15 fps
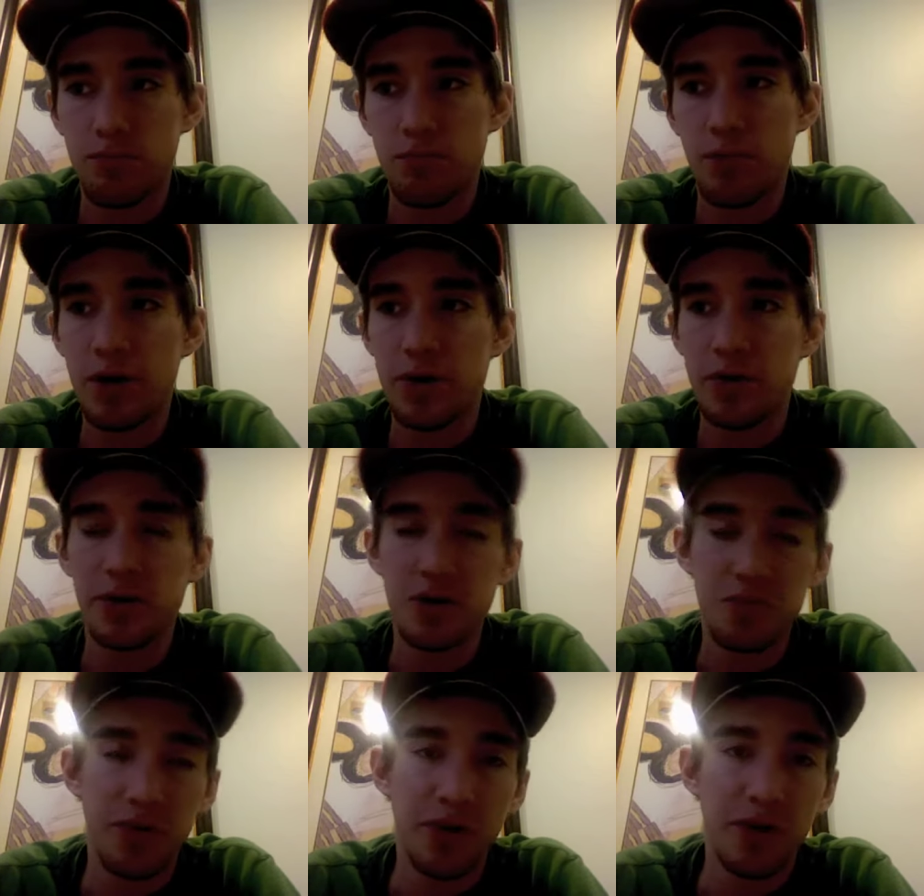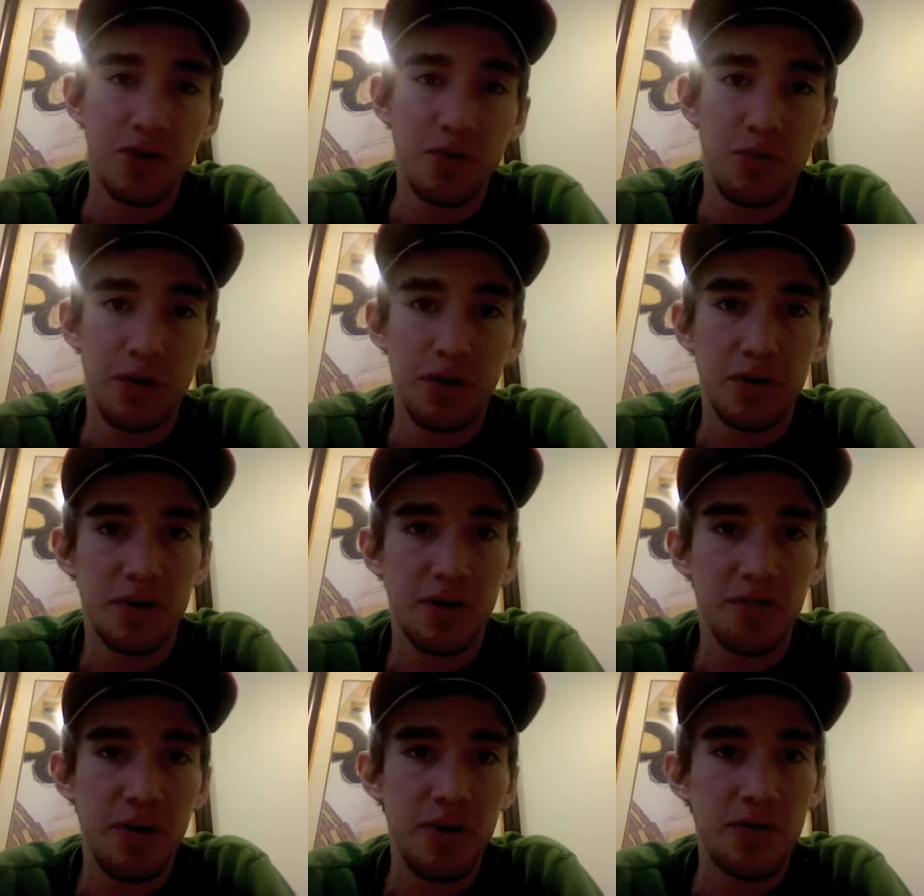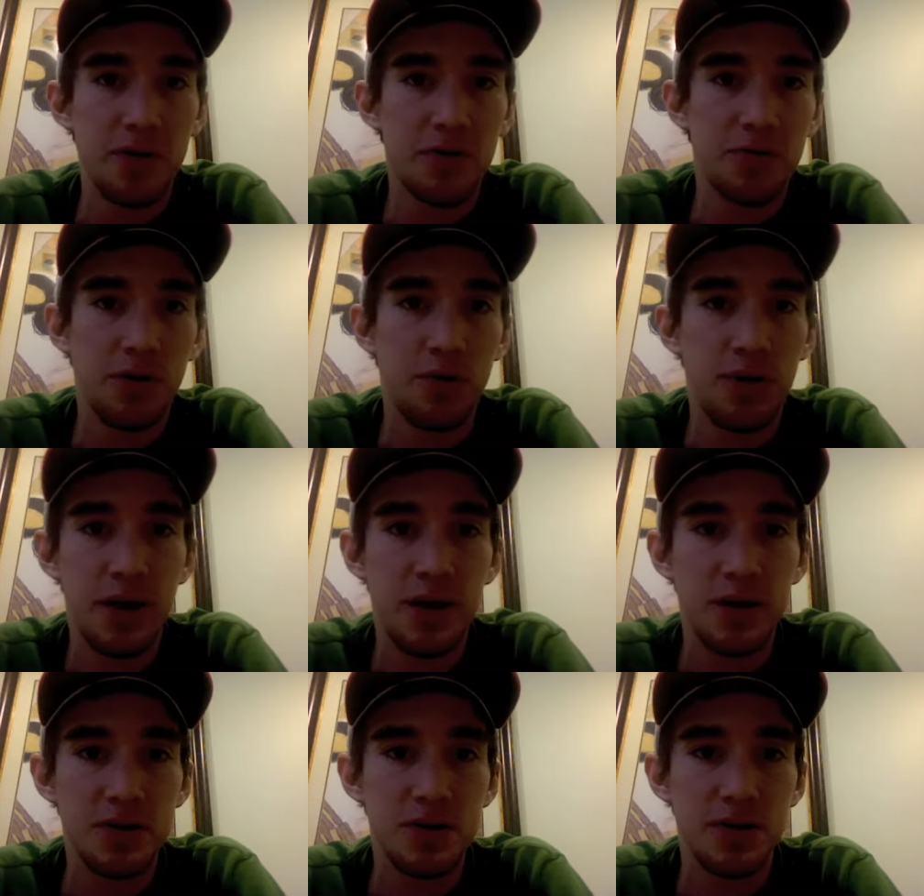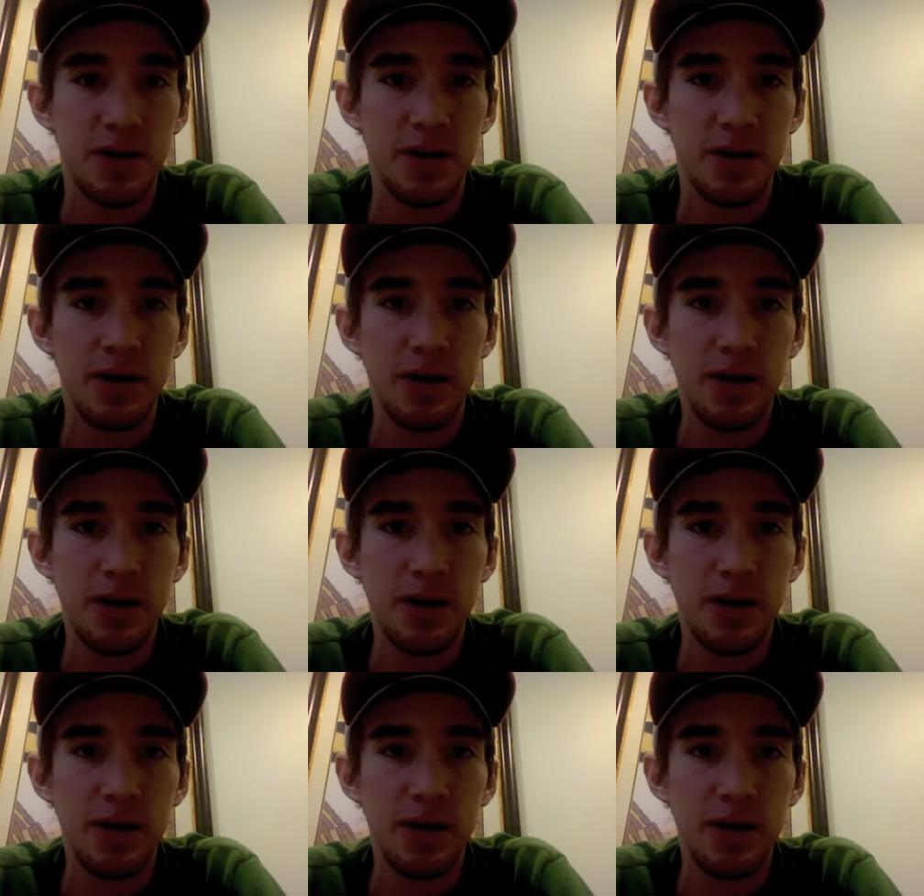other experienced workers that have been there for a while, so that